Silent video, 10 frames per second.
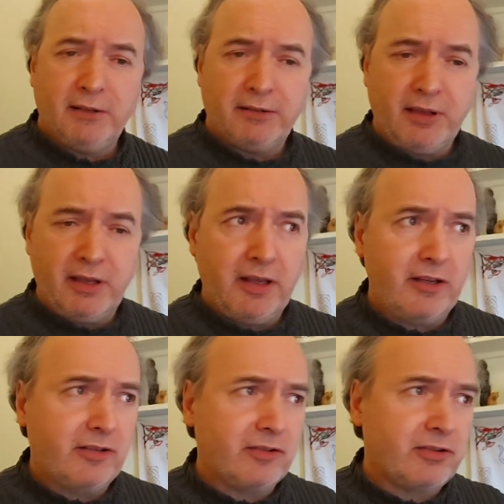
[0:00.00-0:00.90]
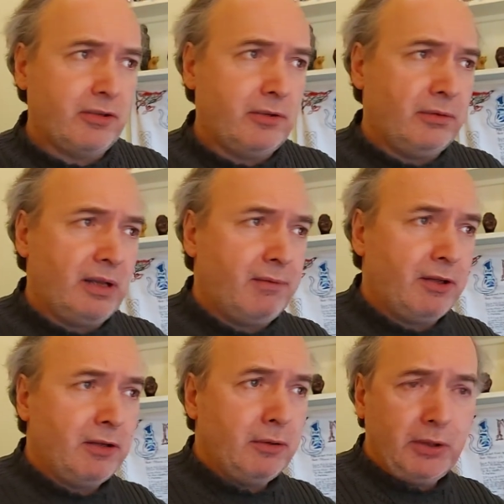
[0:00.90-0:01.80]
a thirst you never
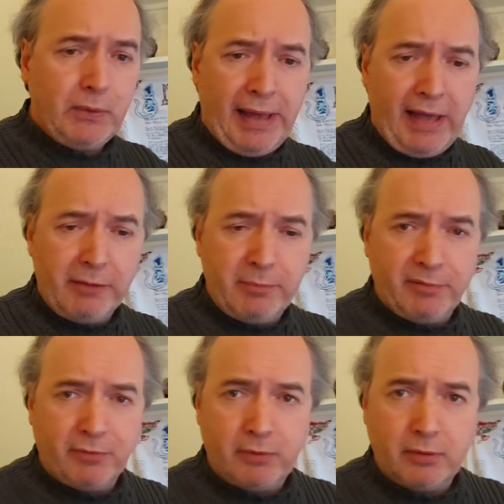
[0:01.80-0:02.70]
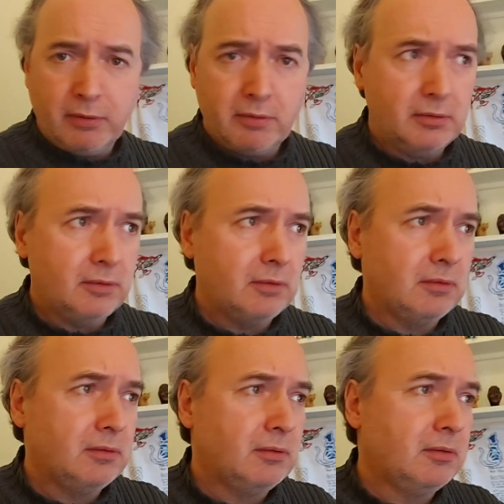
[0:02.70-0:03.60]
knew you had before.
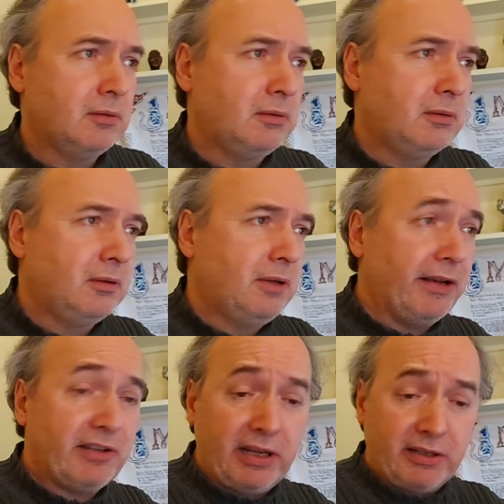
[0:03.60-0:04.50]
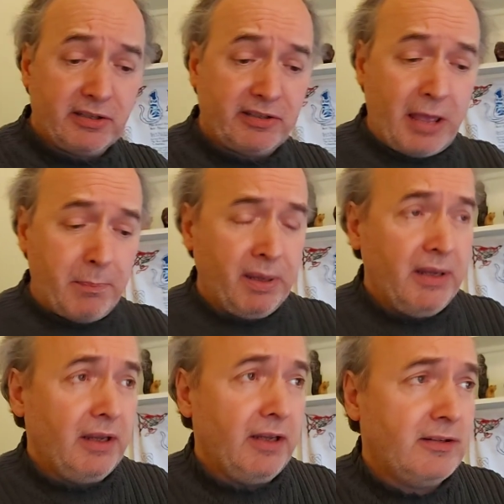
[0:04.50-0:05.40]
and take a step
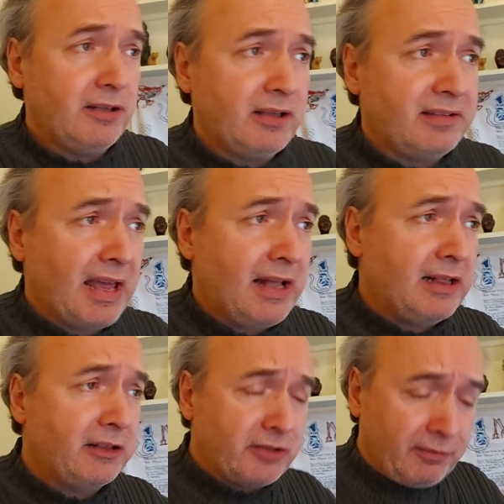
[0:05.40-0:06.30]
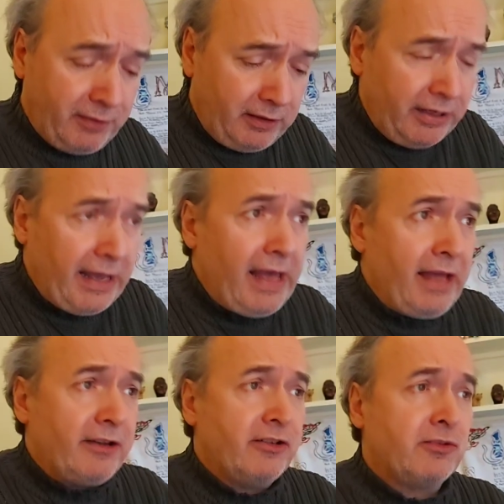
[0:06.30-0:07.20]
into the dell to fill your
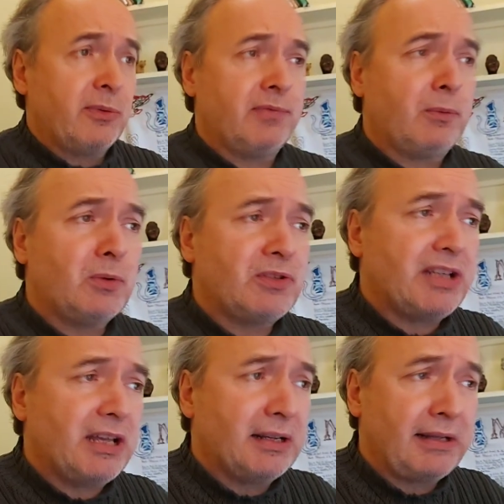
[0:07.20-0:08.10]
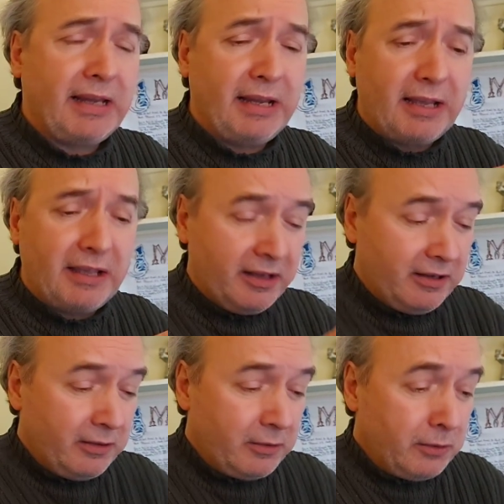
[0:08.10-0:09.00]
hands with water clear,
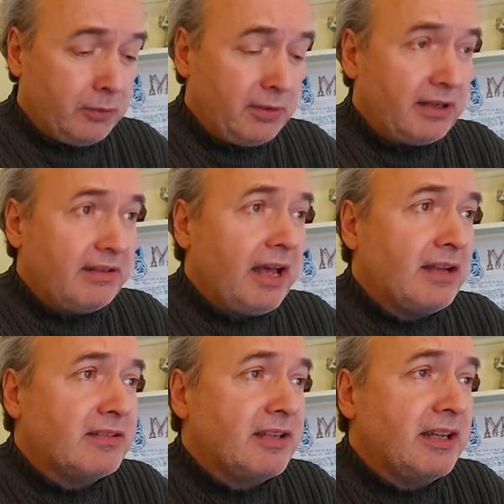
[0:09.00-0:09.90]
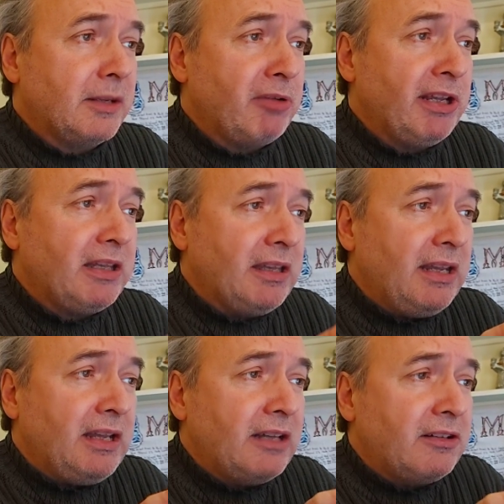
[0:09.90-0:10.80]
cool and dancing, bring it
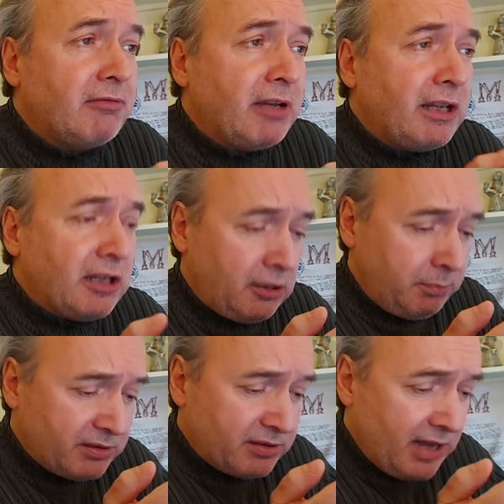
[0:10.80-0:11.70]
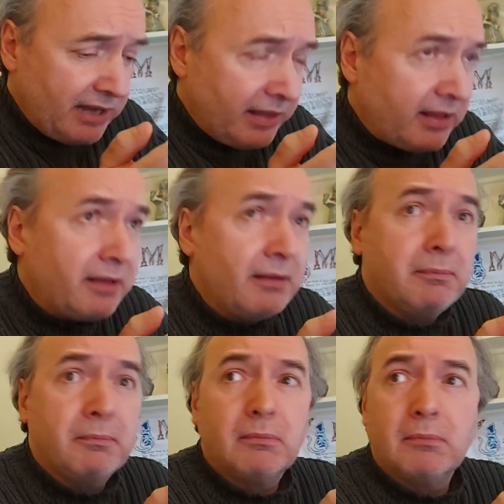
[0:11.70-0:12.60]
near to drink beside the...
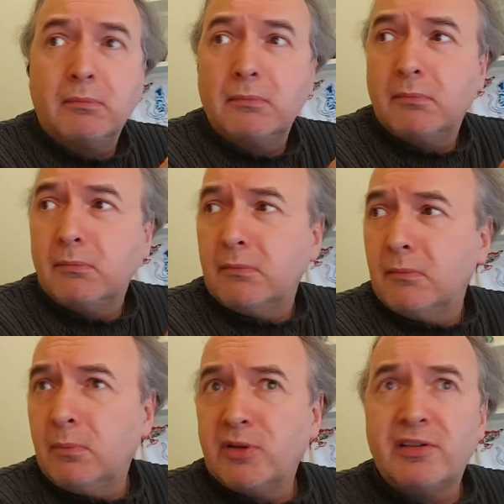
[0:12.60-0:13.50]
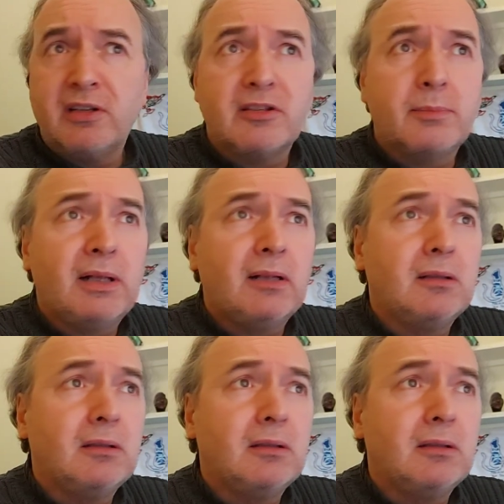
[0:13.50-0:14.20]
What's that smell?